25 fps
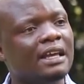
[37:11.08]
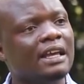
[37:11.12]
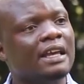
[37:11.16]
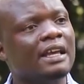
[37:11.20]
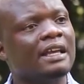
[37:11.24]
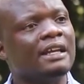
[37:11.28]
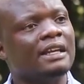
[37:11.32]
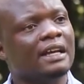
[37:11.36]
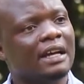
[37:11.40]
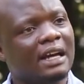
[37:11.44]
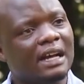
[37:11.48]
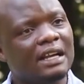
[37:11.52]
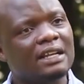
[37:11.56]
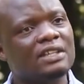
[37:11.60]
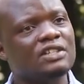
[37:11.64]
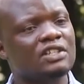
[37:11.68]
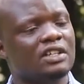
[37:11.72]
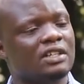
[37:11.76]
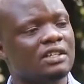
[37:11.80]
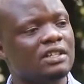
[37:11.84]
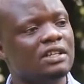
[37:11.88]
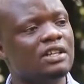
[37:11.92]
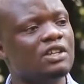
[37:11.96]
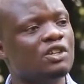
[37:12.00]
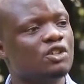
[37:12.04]

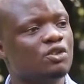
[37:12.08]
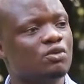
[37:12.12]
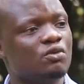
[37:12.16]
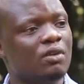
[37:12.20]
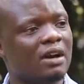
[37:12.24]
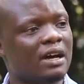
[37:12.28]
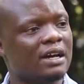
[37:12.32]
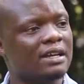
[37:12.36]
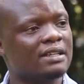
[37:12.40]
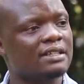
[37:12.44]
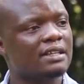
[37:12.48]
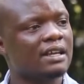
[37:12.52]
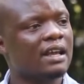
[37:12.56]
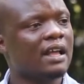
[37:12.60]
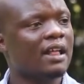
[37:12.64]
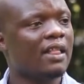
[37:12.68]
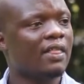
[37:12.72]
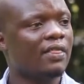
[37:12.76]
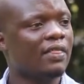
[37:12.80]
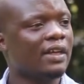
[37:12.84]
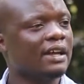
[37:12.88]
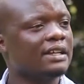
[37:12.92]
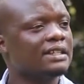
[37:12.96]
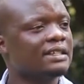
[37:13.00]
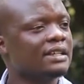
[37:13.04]
encultured into us
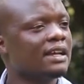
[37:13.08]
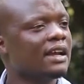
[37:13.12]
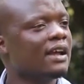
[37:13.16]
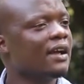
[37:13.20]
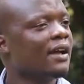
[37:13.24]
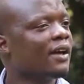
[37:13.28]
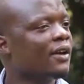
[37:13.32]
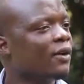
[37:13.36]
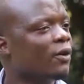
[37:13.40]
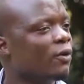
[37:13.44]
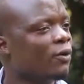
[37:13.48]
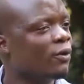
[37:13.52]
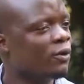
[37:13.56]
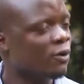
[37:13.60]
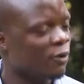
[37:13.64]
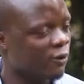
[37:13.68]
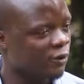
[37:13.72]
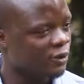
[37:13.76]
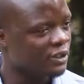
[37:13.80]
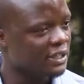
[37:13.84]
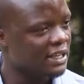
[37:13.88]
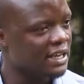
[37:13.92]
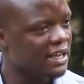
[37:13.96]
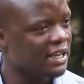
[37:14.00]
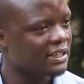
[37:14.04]
that you
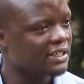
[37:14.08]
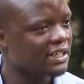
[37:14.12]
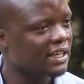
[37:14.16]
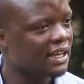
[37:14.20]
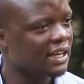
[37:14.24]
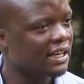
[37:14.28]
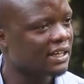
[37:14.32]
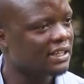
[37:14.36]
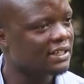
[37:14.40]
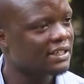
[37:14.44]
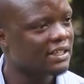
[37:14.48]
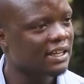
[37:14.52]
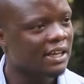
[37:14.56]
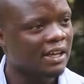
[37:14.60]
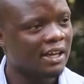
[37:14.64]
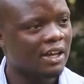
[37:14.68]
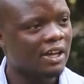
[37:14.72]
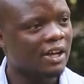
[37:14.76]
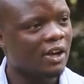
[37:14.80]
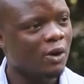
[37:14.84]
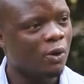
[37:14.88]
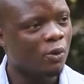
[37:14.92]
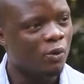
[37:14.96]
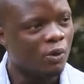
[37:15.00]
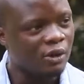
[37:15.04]
see a child,
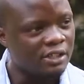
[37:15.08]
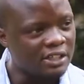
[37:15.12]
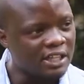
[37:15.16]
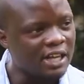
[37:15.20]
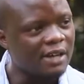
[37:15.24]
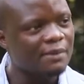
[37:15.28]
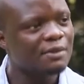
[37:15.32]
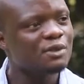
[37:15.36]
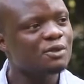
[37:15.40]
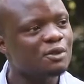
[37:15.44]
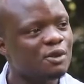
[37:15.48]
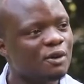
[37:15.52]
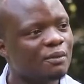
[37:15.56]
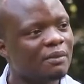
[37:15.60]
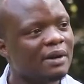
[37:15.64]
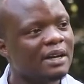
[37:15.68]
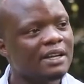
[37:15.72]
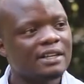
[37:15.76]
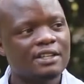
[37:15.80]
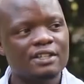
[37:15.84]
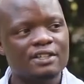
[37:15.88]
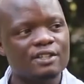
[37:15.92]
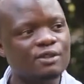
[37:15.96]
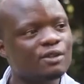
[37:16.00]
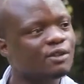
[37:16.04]
what comes to your
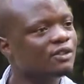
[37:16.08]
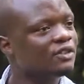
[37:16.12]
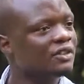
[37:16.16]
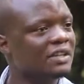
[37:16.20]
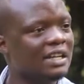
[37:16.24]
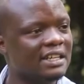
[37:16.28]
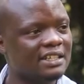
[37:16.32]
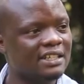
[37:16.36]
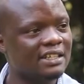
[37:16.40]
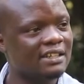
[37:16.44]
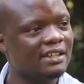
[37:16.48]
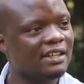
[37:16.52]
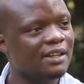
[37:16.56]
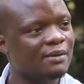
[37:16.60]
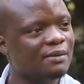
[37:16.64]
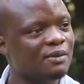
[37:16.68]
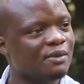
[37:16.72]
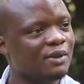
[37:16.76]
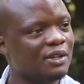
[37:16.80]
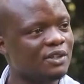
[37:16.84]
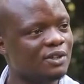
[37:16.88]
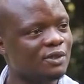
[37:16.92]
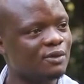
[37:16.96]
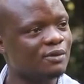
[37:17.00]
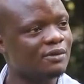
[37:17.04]
mind is not rushing them
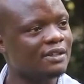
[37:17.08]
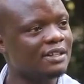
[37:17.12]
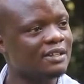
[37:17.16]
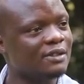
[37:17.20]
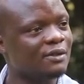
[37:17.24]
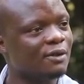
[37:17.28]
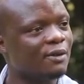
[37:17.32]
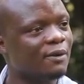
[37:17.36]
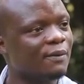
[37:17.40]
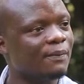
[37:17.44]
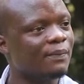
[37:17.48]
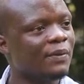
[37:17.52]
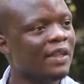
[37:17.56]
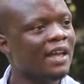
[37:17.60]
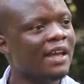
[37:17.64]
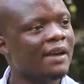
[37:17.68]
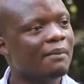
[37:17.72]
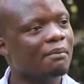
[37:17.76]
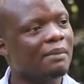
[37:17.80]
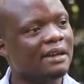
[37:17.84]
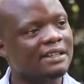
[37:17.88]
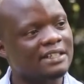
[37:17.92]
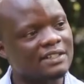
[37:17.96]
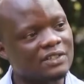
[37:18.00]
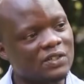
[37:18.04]
to a children's home,
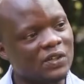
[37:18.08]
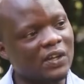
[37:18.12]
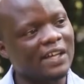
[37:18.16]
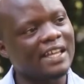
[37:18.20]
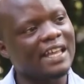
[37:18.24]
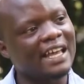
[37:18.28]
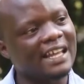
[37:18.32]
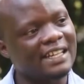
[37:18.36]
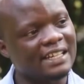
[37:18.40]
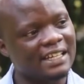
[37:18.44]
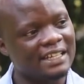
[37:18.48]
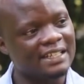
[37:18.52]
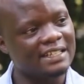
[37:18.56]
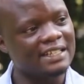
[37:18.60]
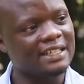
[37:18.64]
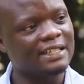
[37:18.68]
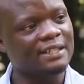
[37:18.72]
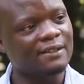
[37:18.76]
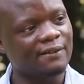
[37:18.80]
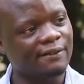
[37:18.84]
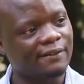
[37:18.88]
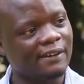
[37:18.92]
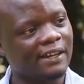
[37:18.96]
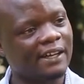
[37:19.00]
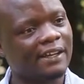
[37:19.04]
but try and
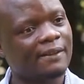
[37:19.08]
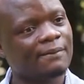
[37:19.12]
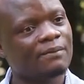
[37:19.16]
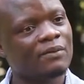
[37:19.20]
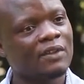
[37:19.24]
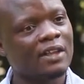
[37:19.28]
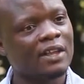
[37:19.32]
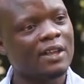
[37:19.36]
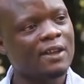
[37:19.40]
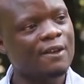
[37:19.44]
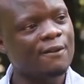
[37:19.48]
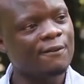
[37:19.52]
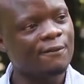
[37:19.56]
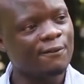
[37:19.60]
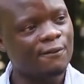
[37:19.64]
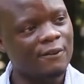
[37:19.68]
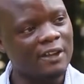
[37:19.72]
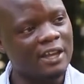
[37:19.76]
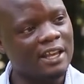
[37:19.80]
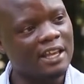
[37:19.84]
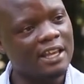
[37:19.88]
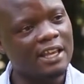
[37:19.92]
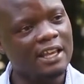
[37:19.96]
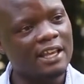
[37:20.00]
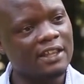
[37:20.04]
identify. If
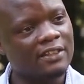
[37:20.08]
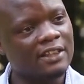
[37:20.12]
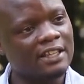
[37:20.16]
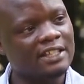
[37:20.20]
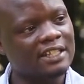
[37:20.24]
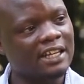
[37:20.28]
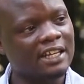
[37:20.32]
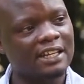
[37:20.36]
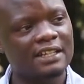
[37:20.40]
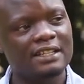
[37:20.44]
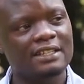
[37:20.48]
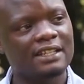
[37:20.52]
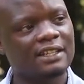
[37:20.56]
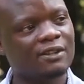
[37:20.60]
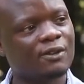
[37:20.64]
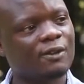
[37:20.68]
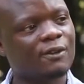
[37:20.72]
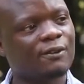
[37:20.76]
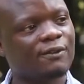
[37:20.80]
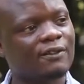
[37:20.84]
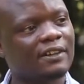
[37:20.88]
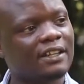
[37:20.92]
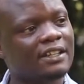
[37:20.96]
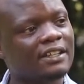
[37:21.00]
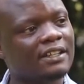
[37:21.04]
the child is an
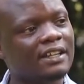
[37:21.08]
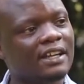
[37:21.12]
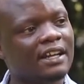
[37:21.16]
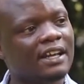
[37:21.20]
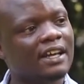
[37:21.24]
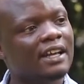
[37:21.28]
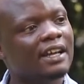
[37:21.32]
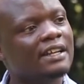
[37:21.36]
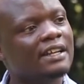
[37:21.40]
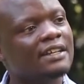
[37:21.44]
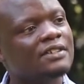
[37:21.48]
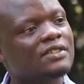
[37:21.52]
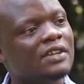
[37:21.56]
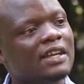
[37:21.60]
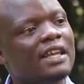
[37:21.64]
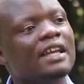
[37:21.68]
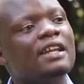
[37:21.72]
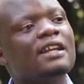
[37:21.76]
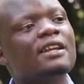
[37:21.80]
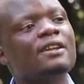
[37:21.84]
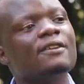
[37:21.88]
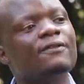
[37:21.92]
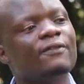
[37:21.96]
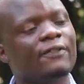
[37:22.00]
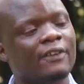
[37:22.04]
orphan, try
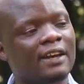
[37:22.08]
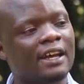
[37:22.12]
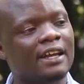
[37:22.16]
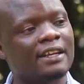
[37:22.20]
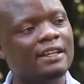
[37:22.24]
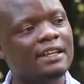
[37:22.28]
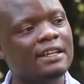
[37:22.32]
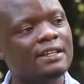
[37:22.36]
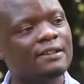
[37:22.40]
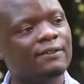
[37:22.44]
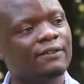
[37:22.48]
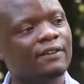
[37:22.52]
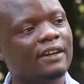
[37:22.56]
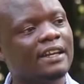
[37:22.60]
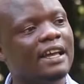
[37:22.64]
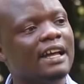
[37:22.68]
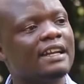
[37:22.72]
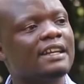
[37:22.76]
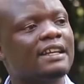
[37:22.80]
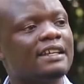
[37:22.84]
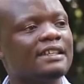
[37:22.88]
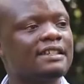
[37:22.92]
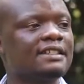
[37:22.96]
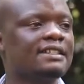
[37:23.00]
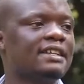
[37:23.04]
and identify
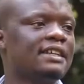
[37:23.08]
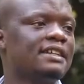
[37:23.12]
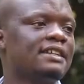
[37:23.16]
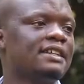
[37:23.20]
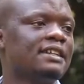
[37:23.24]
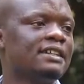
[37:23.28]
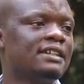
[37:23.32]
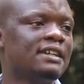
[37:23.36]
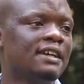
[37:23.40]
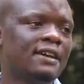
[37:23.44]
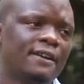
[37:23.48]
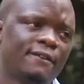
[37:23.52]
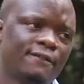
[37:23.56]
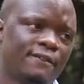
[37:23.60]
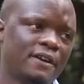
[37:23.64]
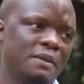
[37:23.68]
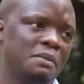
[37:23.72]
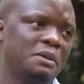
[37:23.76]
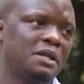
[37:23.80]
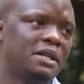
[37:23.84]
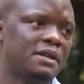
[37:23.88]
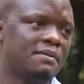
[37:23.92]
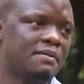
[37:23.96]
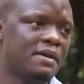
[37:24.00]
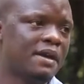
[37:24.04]
an extended
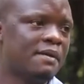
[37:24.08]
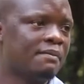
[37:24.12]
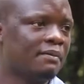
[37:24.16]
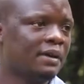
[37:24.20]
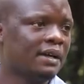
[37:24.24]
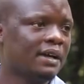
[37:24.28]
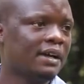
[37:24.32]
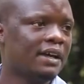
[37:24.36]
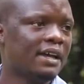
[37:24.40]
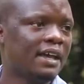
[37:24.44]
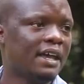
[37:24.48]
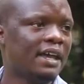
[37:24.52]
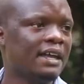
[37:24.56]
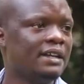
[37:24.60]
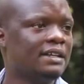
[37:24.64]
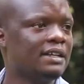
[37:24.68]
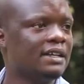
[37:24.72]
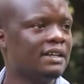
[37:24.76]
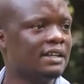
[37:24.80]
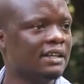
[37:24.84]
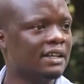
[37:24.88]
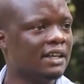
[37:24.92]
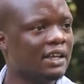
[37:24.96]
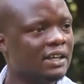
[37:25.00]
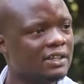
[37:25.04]
family member and
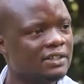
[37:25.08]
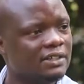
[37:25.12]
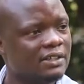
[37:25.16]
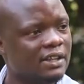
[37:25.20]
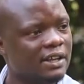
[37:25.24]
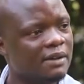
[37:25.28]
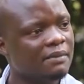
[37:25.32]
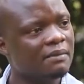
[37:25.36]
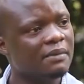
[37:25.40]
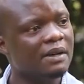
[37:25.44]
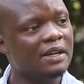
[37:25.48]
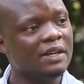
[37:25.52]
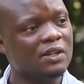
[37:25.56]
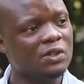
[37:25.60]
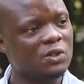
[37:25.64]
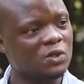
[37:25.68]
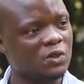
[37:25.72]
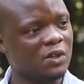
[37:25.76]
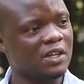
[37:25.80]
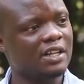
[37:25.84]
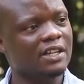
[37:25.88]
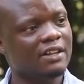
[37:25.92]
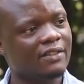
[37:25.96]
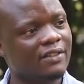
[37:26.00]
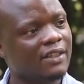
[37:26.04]
engage them,
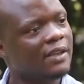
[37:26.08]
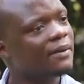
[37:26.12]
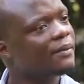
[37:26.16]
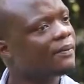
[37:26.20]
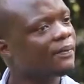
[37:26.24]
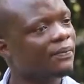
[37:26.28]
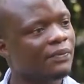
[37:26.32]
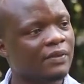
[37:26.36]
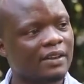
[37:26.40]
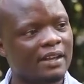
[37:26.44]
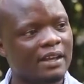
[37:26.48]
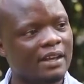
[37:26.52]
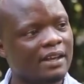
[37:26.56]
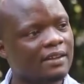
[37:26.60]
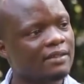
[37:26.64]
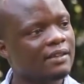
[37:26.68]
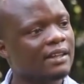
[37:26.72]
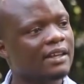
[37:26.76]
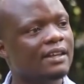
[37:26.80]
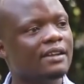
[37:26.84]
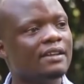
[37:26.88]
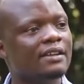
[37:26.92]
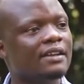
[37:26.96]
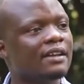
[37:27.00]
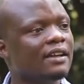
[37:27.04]
train them, and
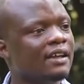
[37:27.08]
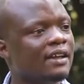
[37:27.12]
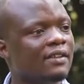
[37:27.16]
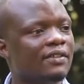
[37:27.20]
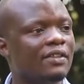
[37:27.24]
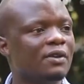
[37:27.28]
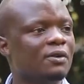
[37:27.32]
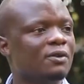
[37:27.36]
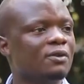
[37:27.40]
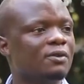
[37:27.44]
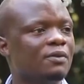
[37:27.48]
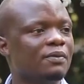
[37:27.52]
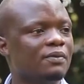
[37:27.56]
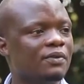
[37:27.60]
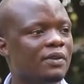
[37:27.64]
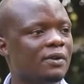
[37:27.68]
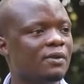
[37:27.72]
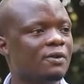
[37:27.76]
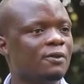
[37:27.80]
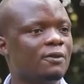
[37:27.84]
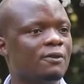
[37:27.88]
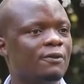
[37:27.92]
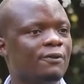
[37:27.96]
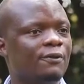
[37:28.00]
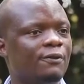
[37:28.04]
then they
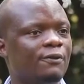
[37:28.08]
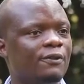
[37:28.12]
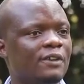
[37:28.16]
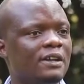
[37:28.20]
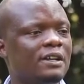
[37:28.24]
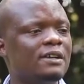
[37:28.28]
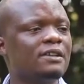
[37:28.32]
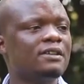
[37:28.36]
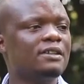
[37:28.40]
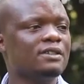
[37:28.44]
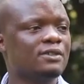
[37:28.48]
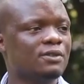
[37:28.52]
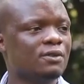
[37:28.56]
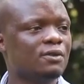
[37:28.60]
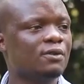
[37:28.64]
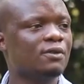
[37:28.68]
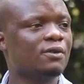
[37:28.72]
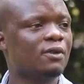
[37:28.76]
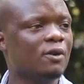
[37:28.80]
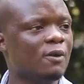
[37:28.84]
will feel so